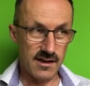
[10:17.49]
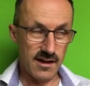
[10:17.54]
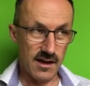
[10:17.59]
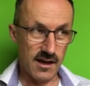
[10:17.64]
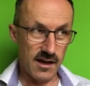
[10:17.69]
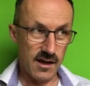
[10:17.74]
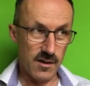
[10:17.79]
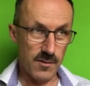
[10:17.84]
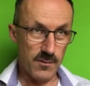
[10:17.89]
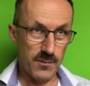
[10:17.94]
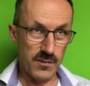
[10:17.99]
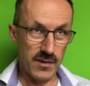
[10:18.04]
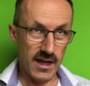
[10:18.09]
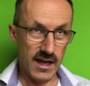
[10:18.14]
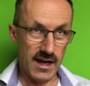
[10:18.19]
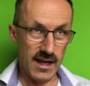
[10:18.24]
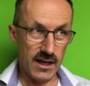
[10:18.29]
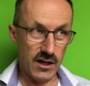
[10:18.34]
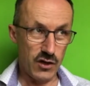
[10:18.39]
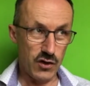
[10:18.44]

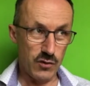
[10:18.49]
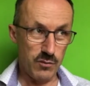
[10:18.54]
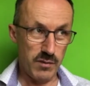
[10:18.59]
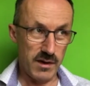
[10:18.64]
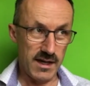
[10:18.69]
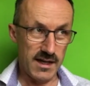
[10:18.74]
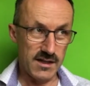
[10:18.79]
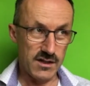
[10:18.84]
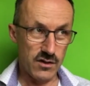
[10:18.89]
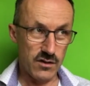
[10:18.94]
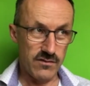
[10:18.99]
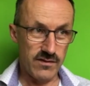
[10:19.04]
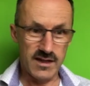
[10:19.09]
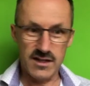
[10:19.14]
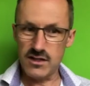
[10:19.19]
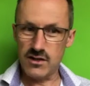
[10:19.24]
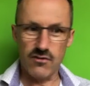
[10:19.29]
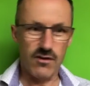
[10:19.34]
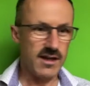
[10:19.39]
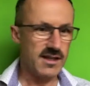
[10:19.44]
and it could be sort of
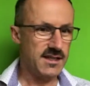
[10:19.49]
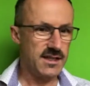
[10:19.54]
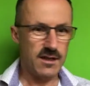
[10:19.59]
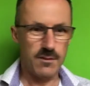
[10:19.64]
integrated